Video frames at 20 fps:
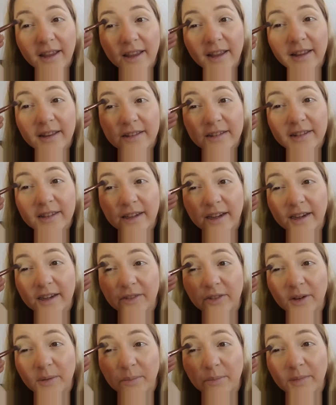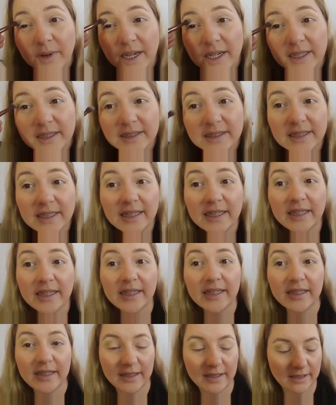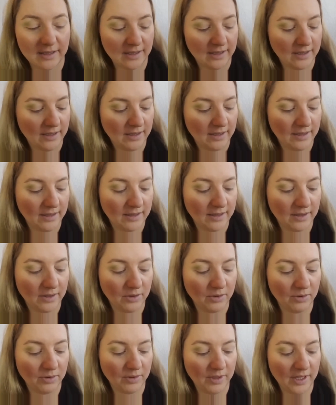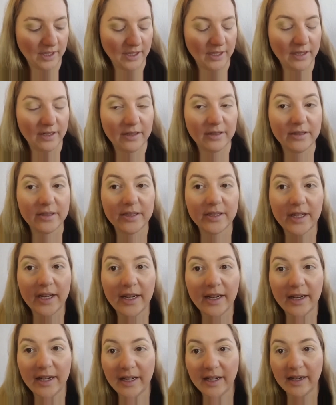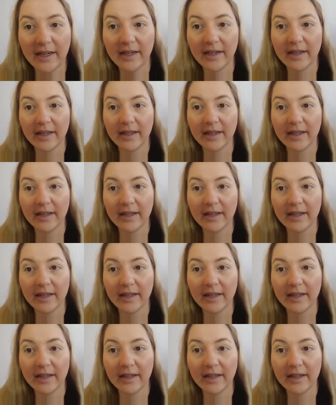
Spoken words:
It's kind of a mossy green shade.